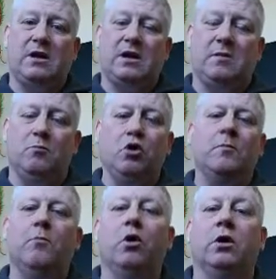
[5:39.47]
more
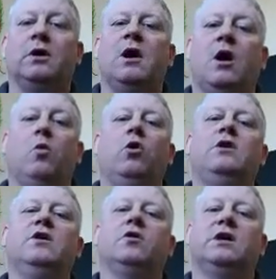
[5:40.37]
and more
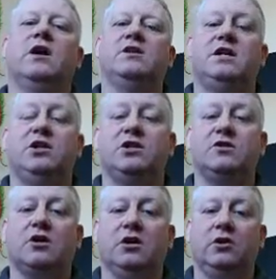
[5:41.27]
awarding
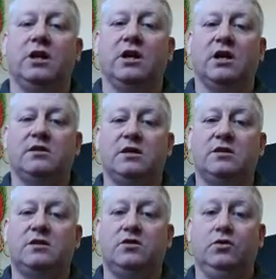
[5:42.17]
organisations are looking at
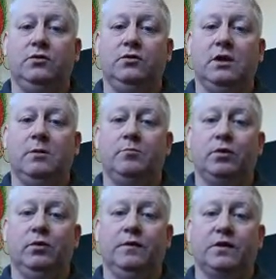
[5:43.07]
us to
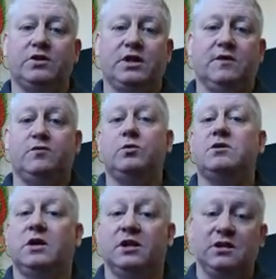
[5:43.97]
improve ourselves
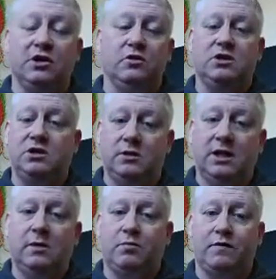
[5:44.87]
with continuous
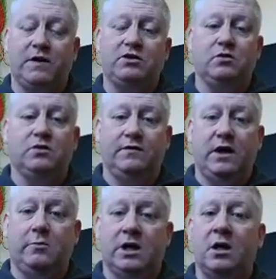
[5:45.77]
professional
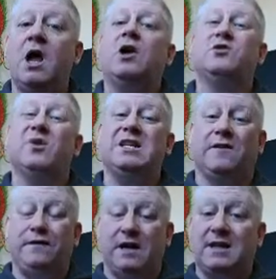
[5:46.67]
development. So it's a
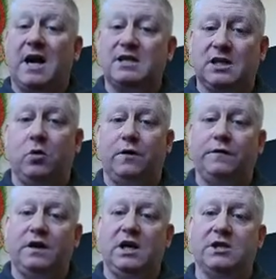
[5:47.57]
fantastic
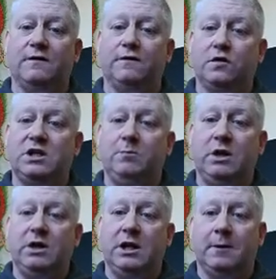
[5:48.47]
qualification for
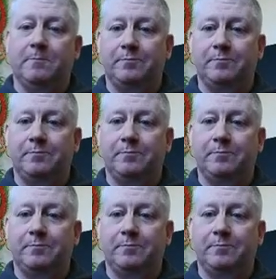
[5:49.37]
CPD.